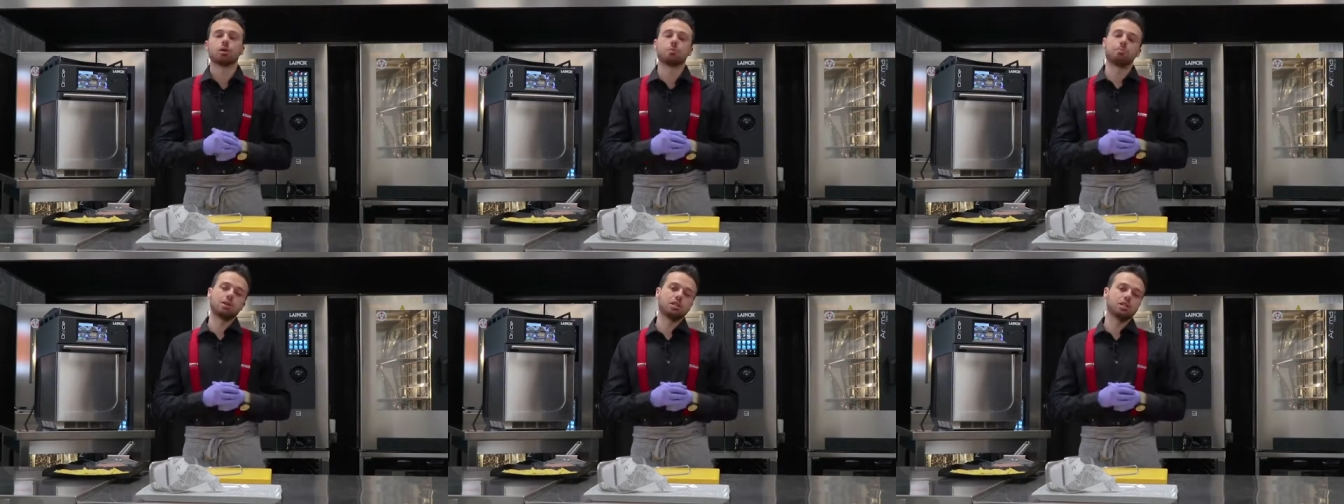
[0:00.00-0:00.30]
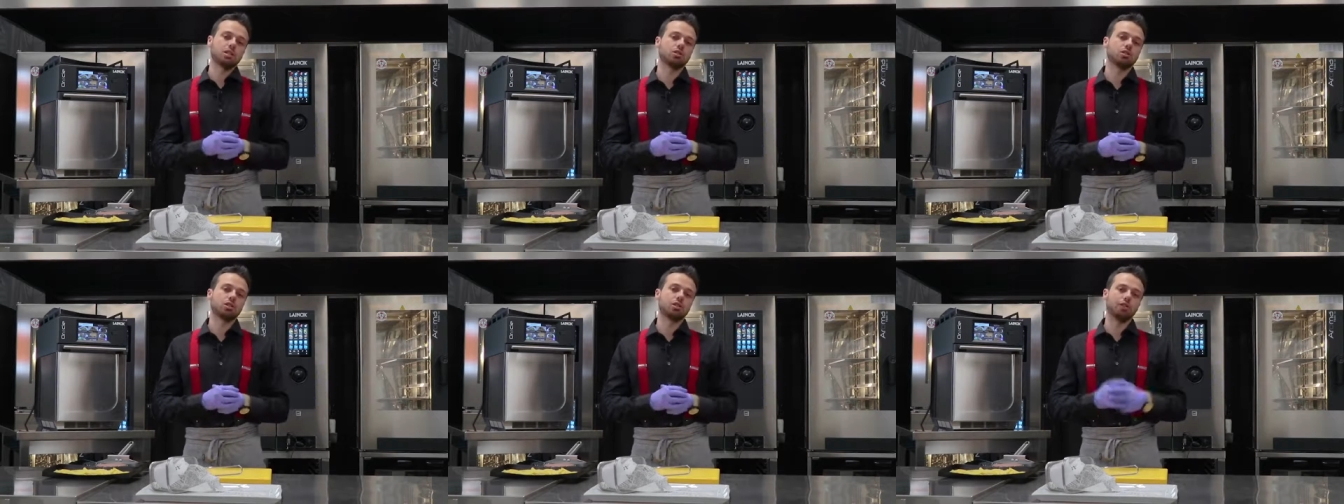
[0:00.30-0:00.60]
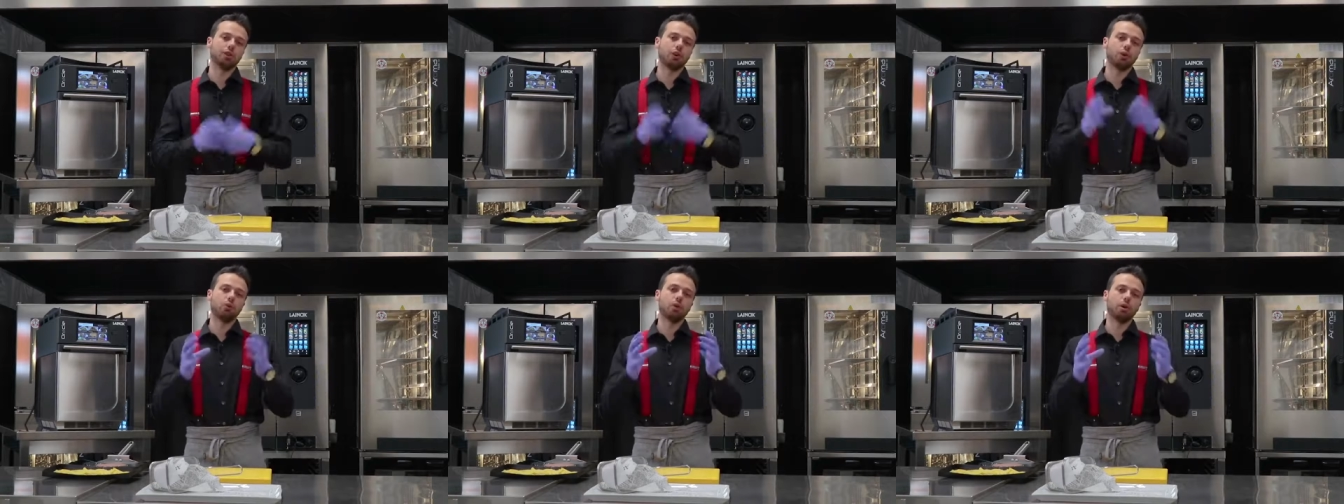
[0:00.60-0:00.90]
pieces of
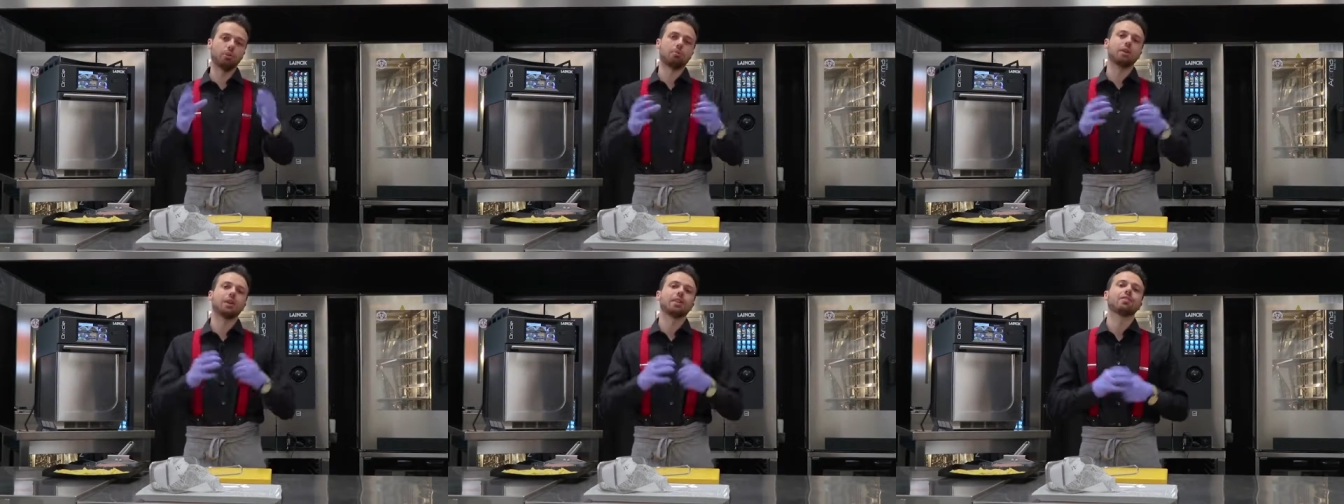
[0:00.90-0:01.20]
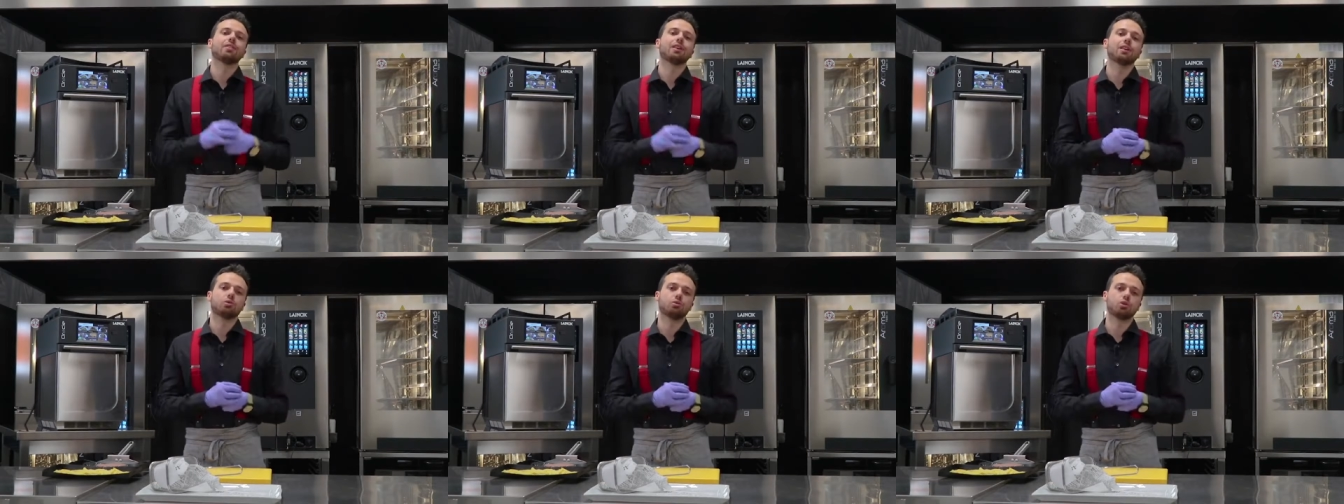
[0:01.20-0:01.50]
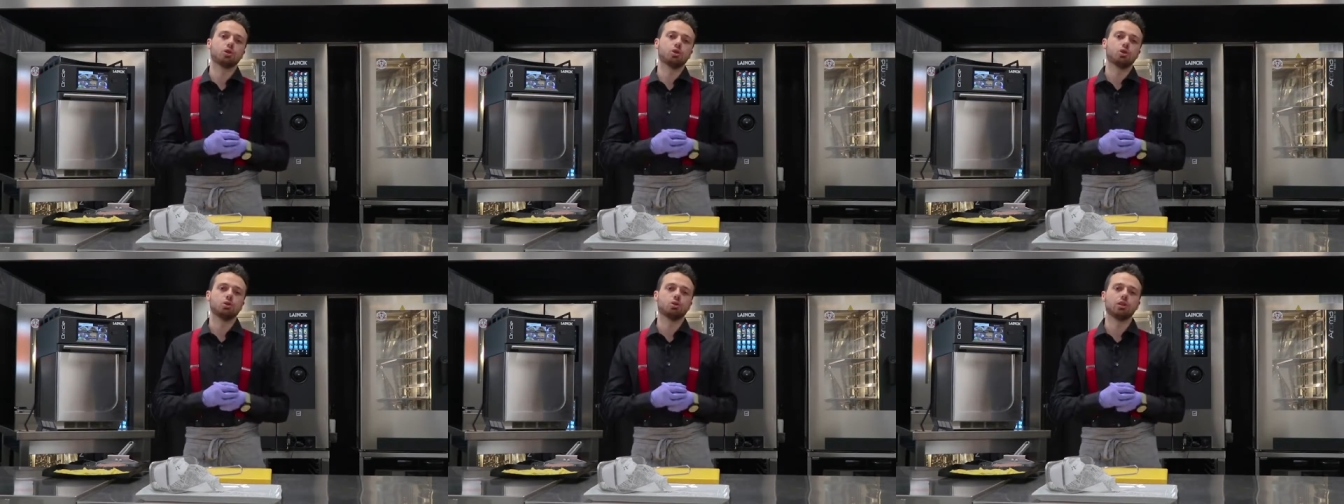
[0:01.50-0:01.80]
equipment that
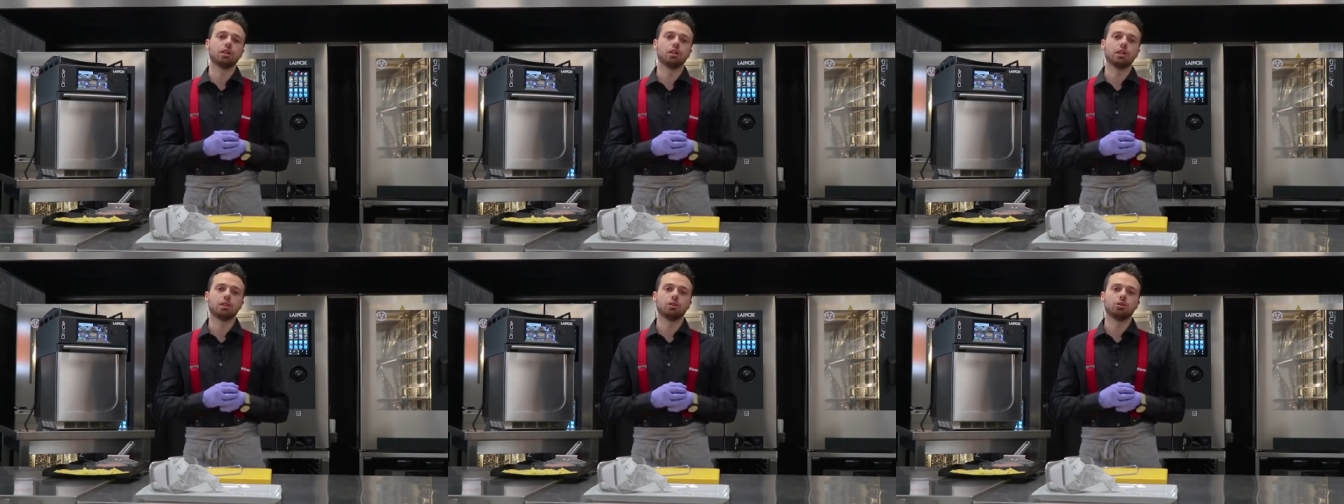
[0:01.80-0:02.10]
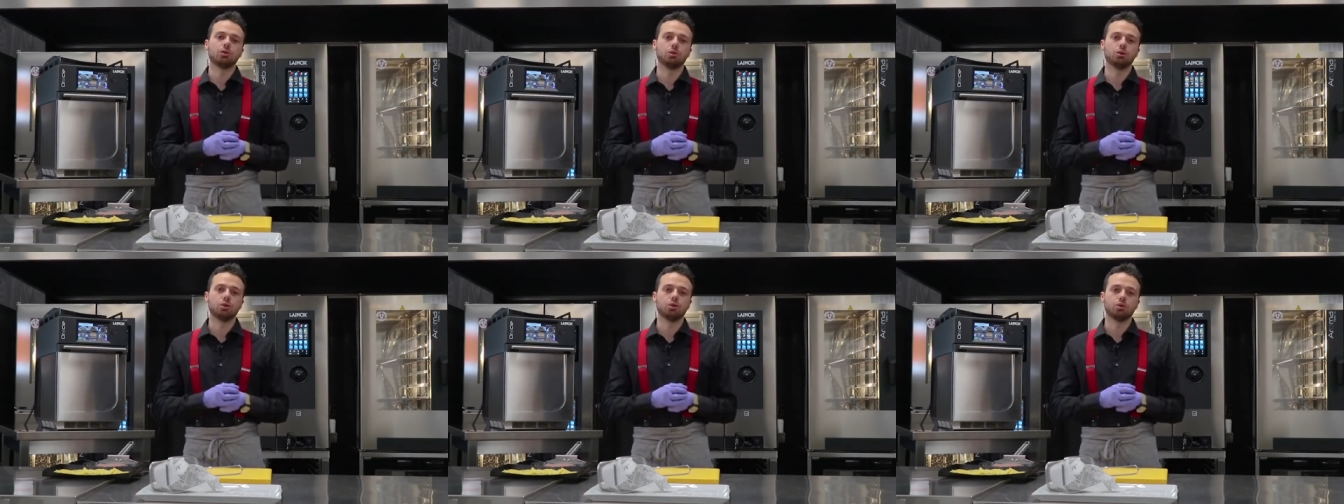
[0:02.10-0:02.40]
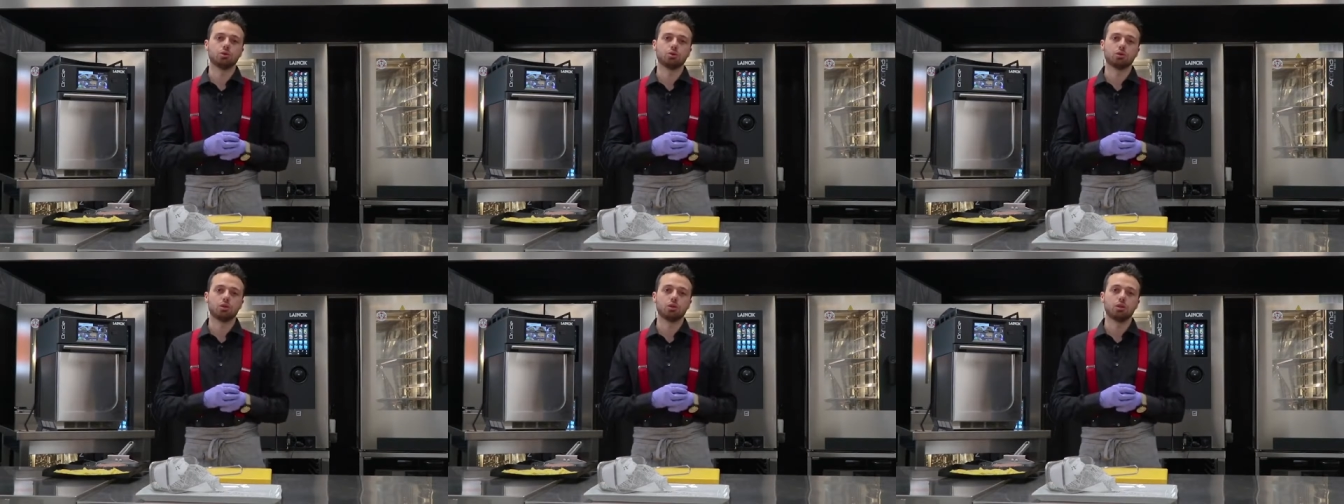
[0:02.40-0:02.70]
we should need to
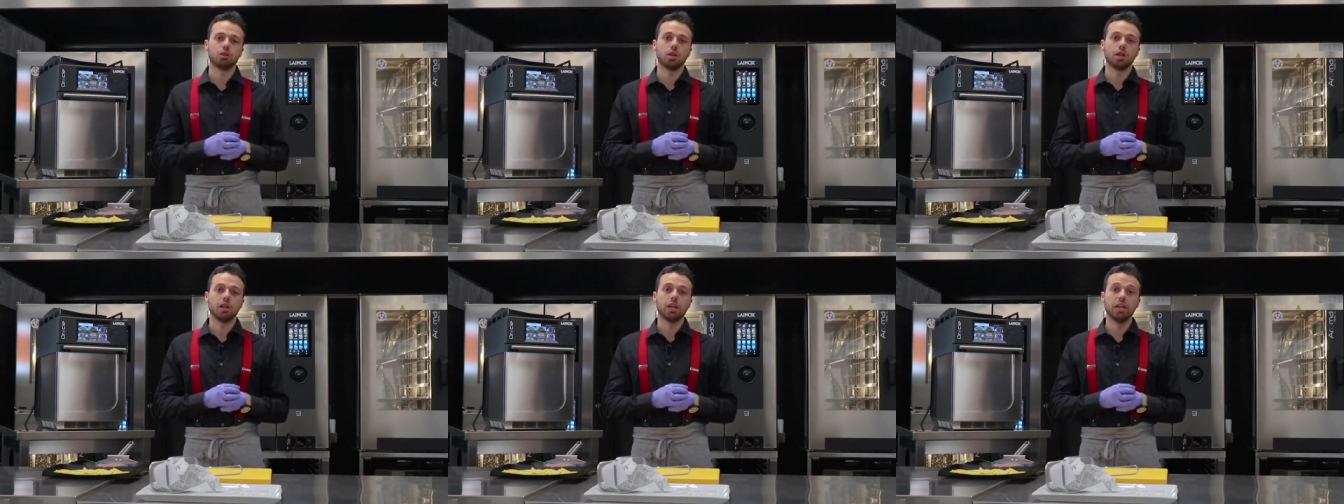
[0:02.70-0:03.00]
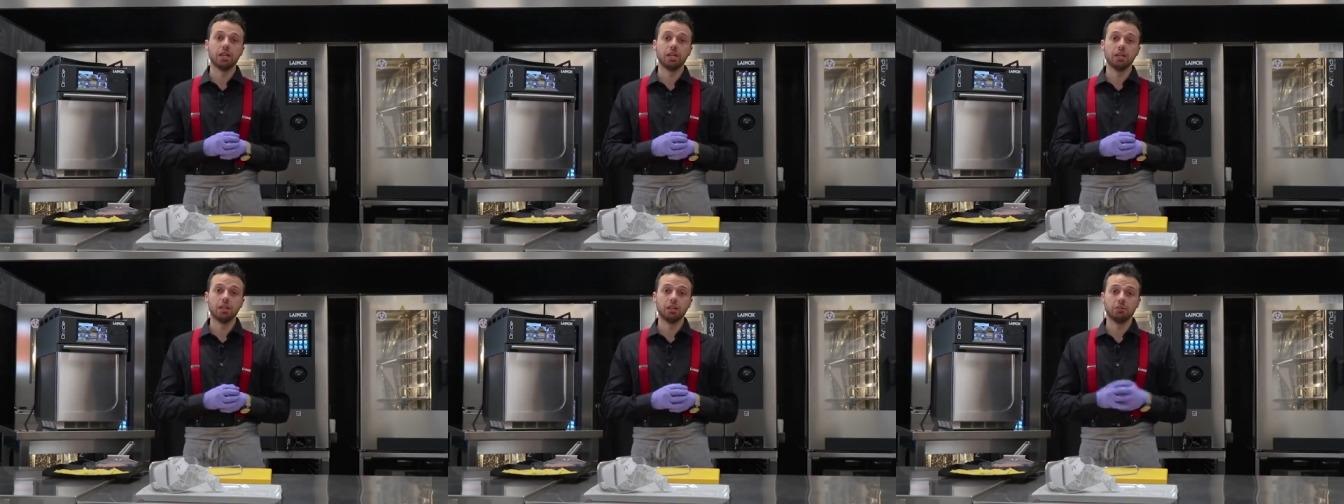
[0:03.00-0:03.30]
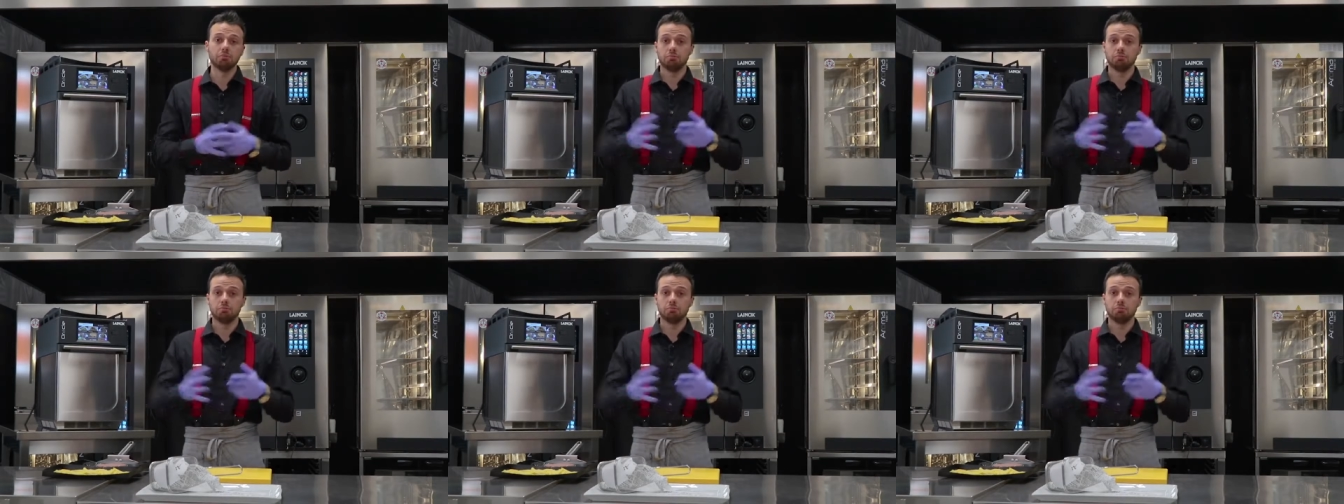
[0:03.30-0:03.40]
use in